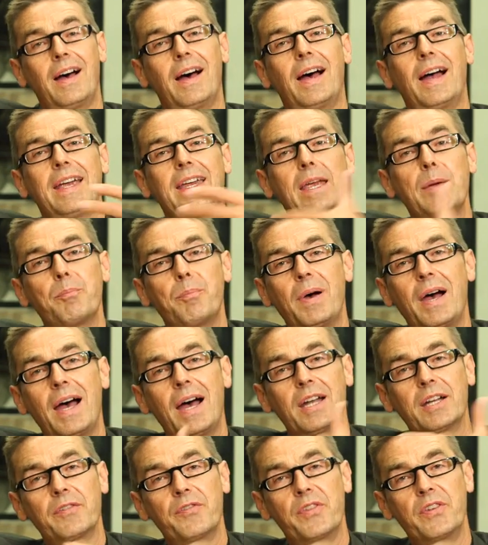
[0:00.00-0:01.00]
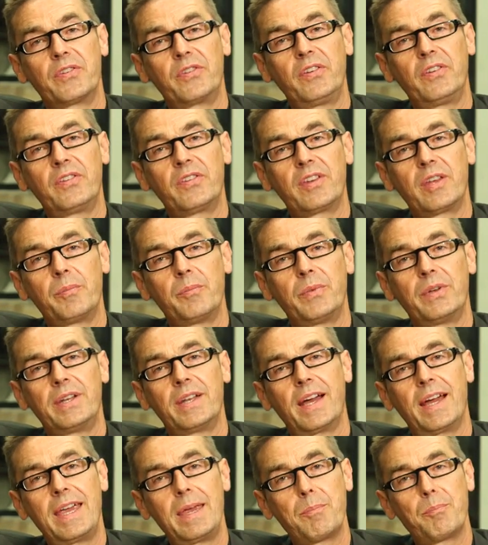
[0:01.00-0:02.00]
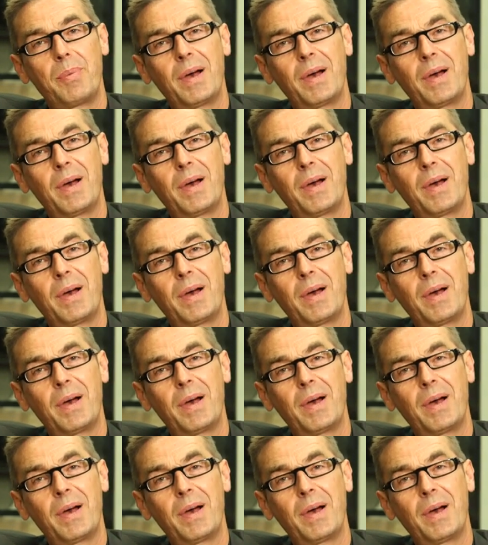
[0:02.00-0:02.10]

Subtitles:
I am part of the system and I am